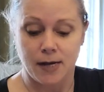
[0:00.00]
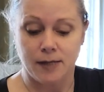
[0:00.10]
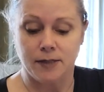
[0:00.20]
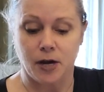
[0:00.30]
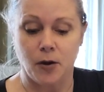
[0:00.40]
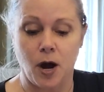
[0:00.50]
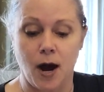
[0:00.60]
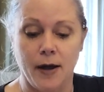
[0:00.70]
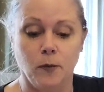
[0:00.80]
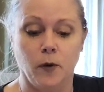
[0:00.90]
So
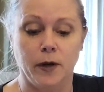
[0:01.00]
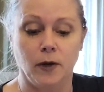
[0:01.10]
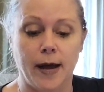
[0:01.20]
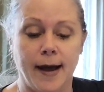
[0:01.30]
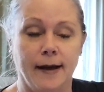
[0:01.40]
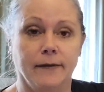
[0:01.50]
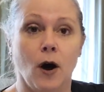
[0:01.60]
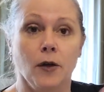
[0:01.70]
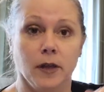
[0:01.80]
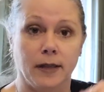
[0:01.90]
I will have
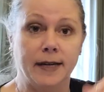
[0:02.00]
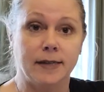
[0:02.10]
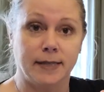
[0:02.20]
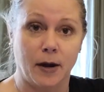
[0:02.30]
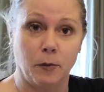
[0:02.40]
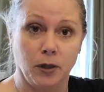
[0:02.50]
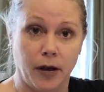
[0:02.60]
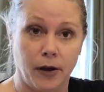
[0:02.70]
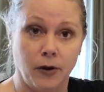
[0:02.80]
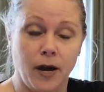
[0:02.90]
all the links down
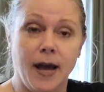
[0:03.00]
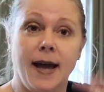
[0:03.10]
below.